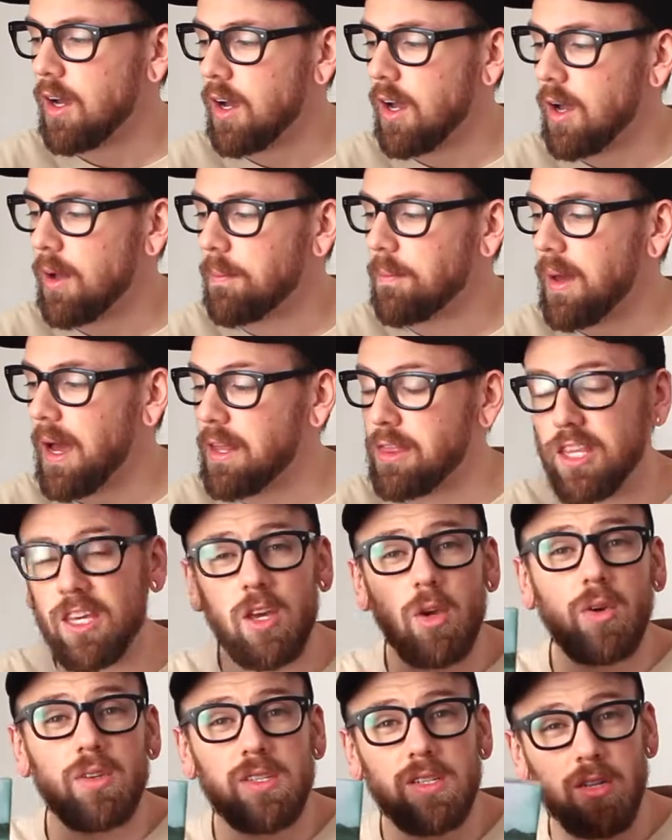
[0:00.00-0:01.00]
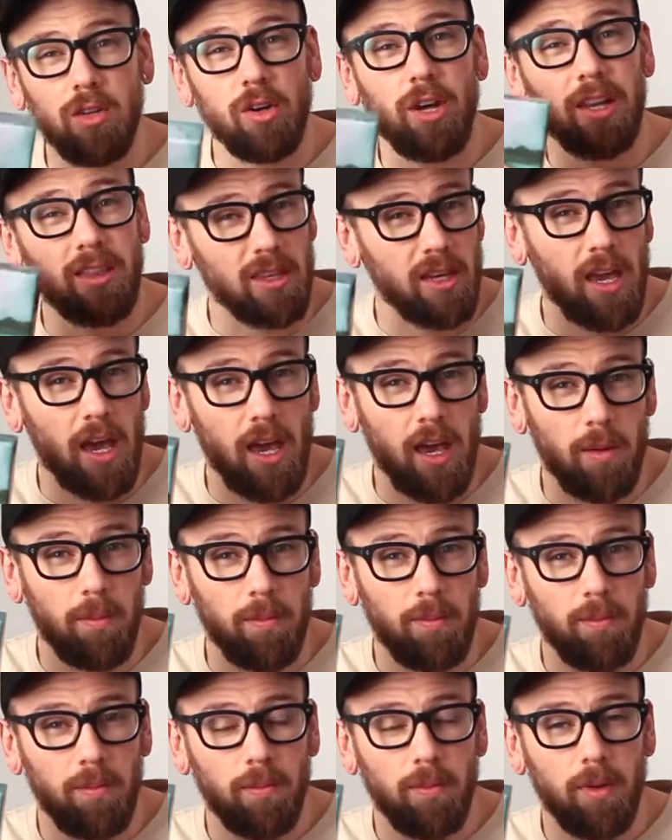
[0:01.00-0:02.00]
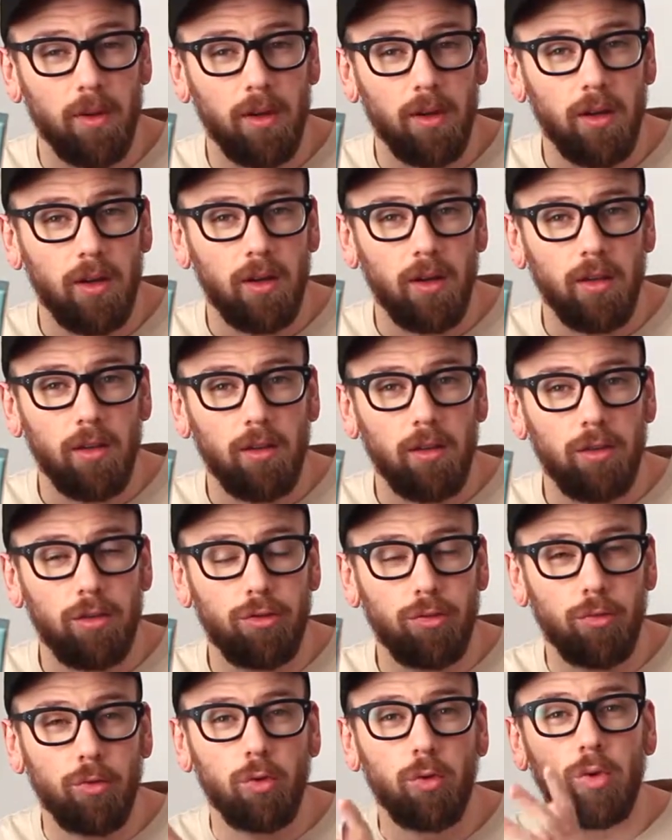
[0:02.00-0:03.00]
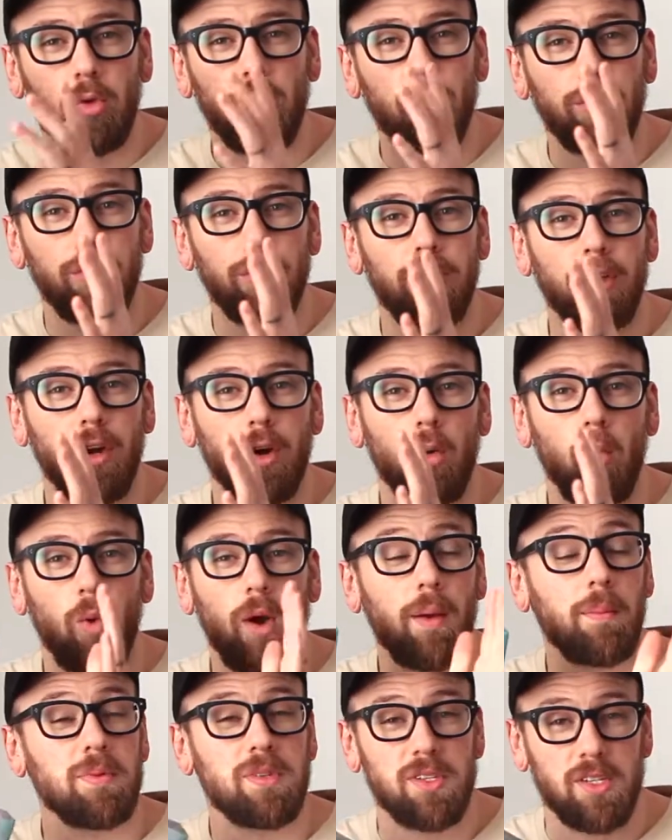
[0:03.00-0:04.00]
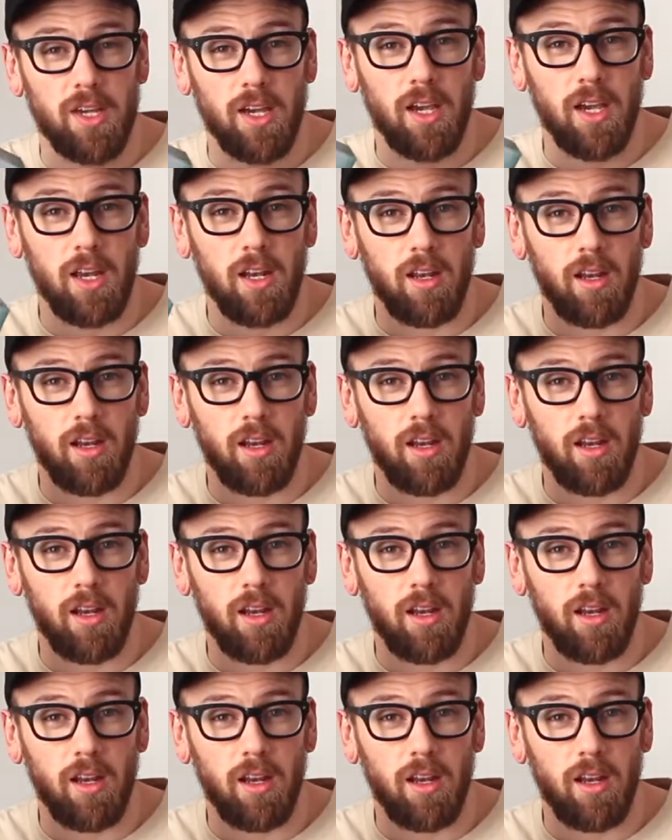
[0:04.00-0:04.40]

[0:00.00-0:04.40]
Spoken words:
I think you can still get the game through their website.